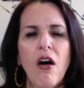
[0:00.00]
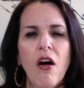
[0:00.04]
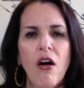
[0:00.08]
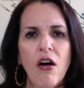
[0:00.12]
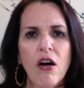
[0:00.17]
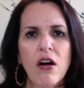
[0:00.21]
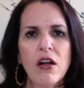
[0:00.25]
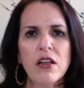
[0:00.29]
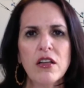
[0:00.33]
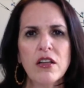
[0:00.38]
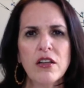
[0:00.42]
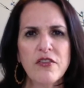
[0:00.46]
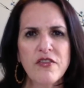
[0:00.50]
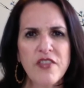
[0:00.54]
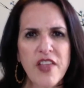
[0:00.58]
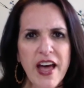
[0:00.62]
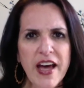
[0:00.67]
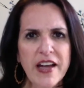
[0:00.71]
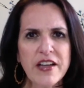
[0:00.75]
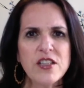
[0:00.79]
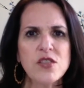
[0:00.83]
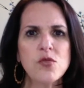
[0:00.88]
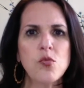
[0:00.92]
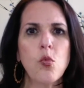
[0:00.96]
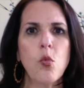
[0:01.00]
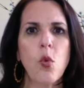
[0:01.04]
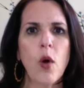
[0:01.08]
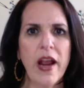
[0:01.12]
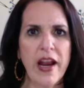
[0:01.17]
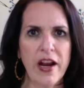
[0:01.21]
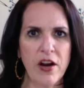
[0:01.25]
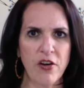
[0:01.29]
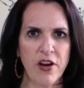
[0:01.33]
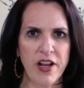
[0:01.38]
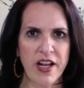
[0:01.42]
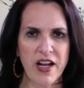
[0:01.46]
All of that is
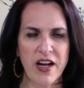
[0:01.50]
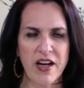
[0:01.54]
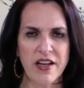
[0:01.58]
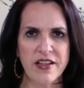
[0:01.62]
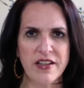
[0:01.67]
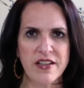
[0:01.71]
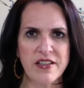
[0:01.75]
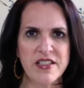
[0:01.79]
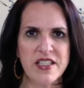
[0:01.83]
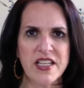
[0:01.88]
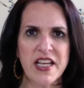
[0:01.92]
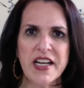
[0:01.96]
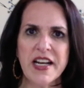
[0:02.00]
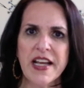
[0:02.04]
wearing on us.